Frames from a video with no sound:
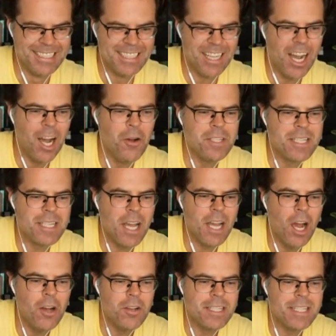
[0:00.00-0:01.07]
oh
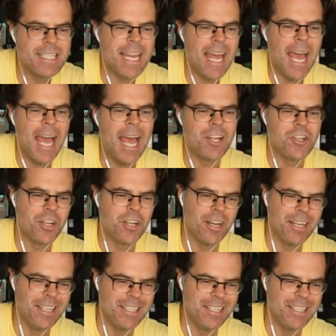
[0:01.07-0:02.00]
oh stash. All right,